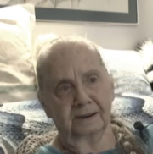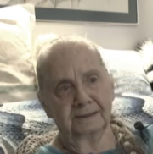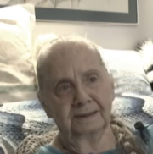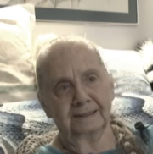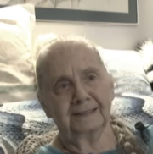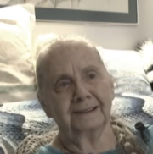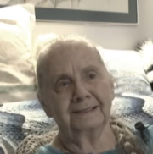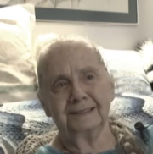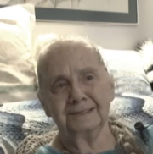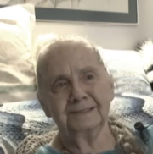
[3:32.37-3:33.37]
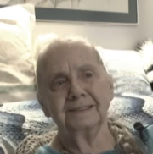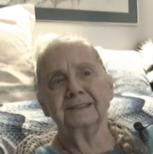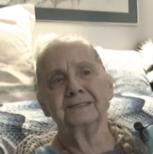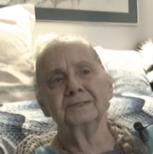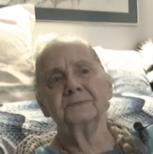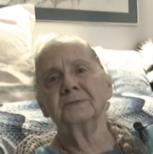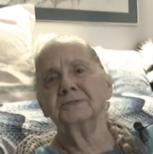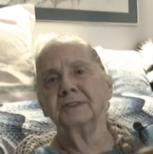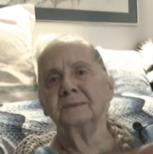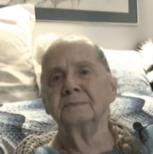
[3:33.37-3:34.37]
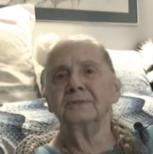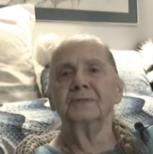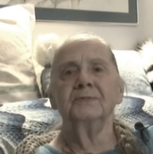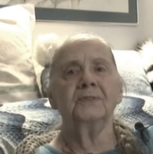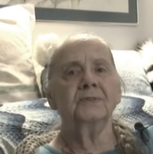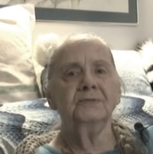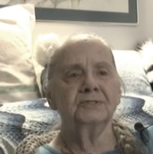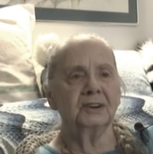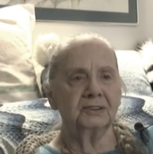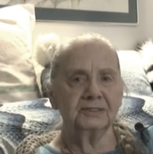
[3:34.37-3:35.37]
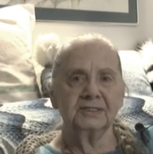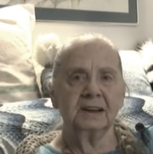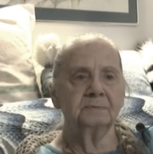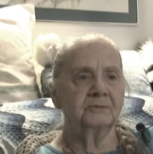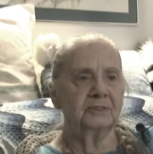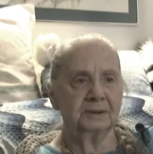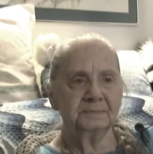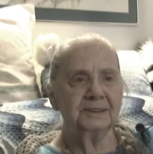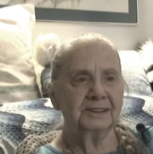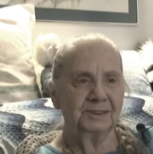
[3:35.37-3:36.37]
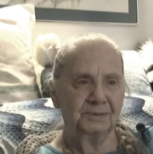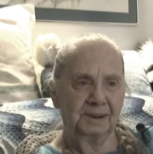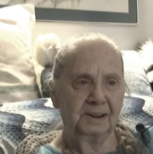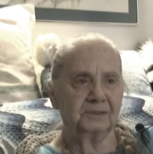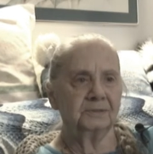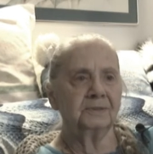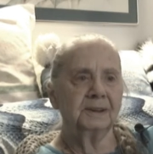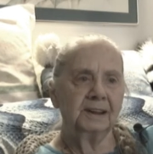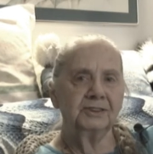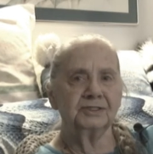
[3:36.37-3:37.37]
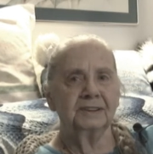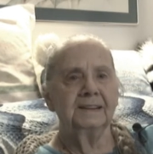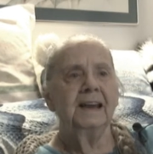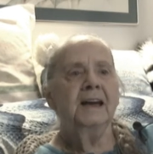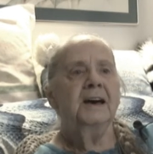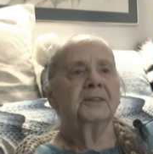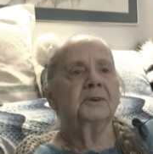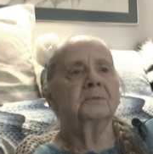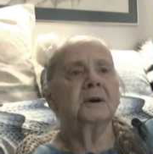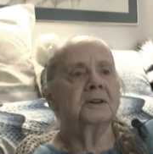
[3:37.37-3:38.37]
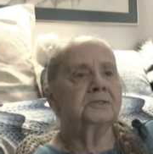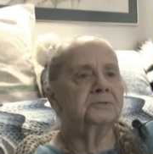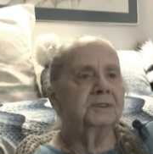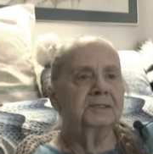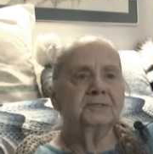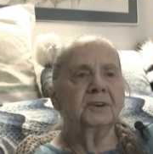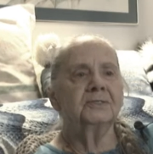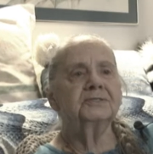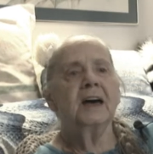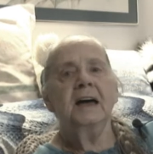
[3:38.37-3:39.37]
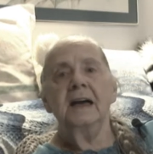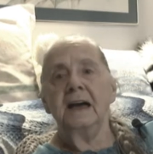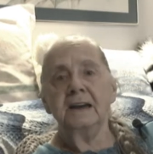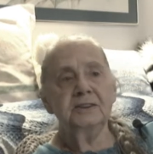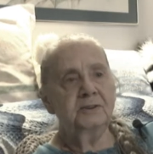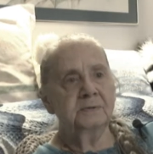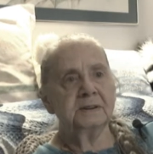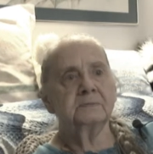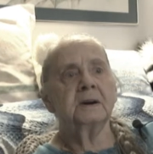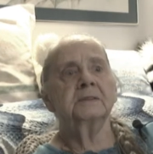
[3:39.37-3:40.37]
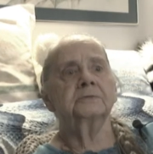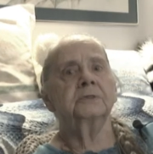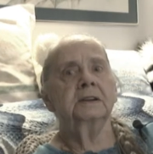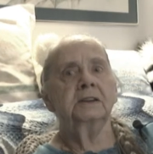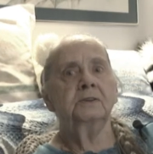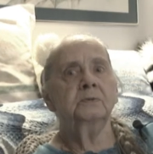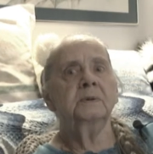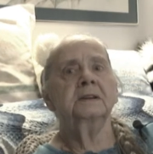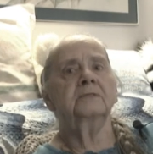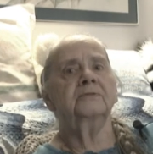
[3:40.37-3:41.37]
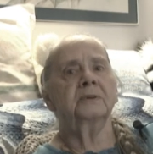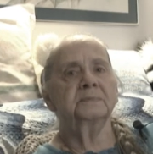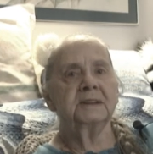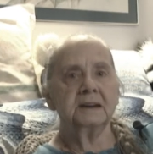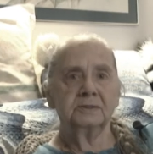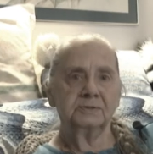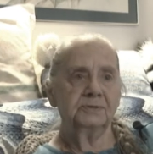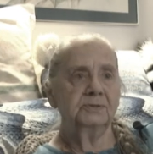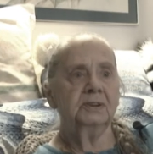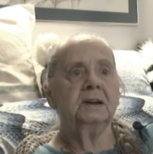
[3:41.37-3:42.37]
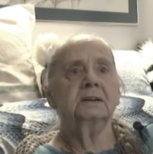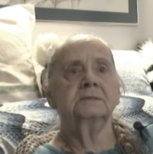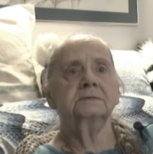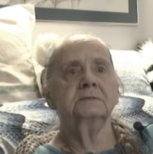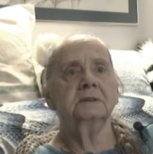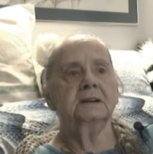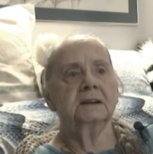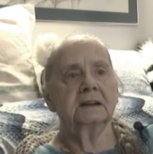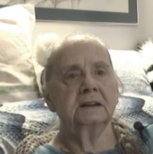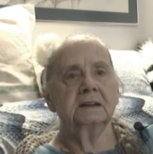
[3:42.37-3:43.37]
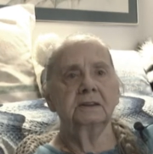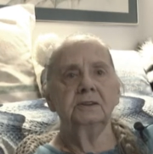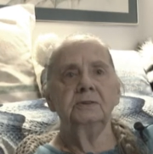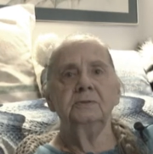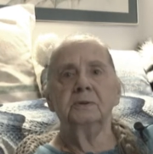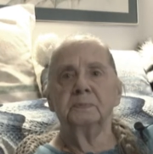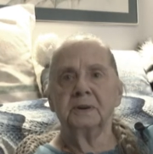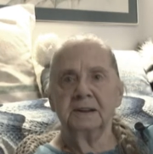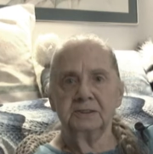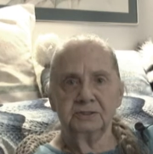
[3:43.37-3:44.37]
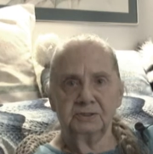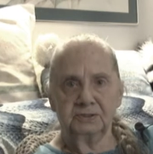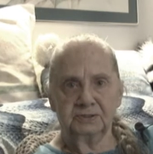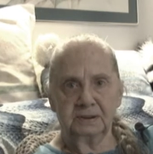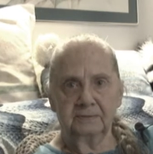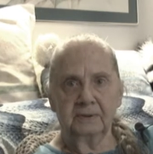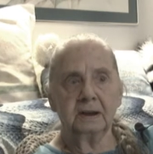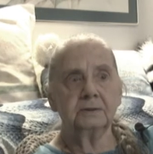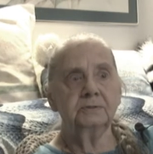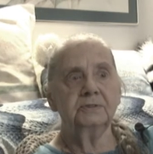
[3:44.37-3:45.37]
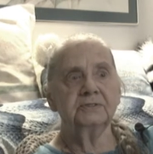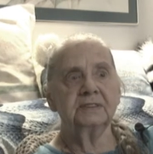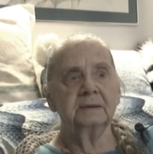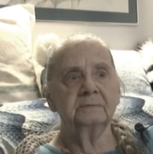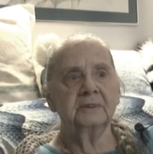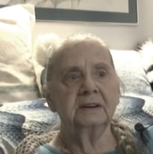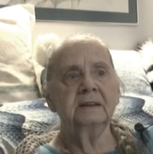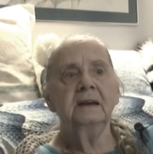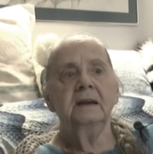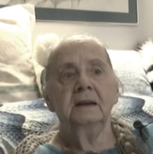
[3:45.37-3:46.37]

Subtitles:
I think that this is where some of the folk songs come from that you hear occasionally, the wandering songs. And you went wandering. You went from town to town and you apprenticed yourself out to someone.